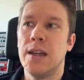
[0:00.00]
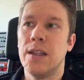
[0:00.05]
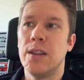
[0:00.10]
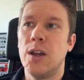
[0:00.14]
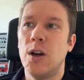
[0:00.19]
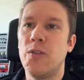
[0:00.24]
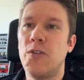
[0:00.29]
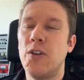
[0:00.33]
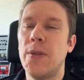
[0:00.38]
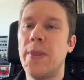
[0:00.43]

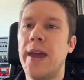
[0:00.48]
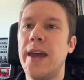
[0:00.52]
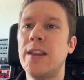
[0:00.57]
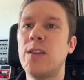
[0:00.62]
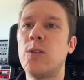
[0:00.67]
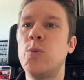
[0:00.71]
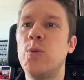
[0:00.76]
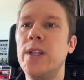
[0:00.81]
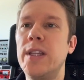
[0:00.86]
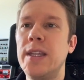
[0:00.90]
Now for
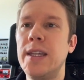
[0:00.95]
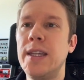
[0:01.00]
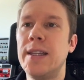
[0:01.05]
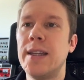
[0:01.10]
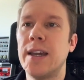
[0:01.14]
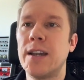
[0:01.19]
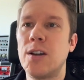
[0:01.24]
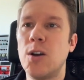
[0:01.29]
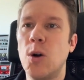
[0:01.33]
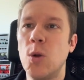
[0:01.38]
that, we need
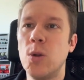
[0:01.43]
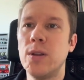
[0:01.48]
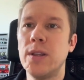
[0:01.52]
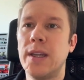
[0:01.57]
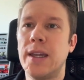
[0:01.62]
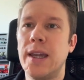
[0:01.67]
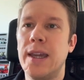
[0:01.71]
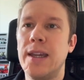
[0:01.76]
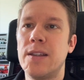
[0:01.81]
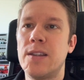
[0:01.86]
a
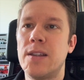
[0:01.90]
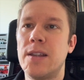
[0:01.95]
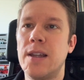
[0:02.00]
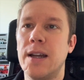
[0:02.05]
Golden Gate